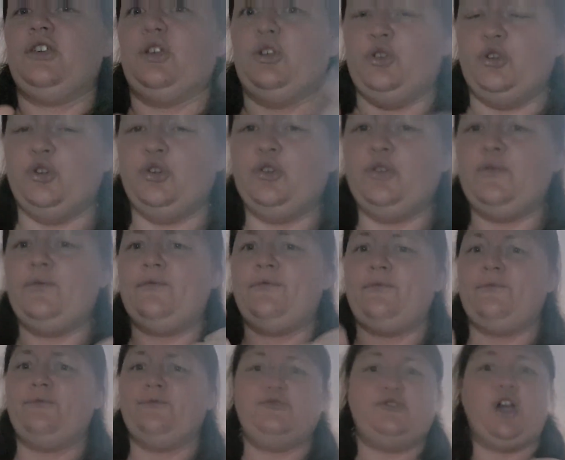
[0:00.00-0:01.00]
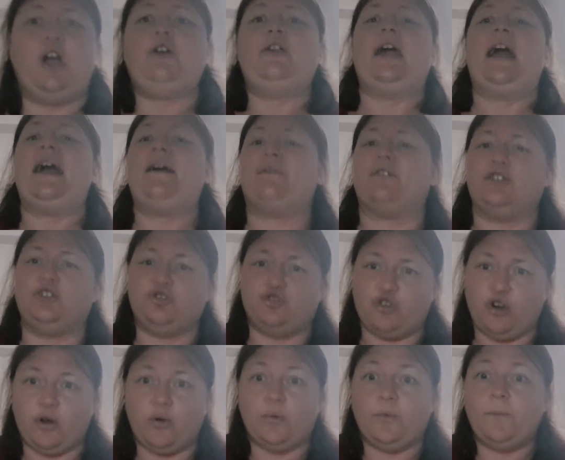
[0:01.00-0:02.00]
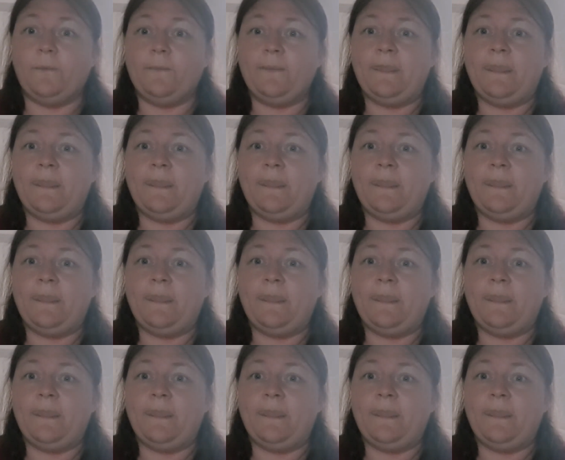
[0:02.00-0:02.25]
you don't have control.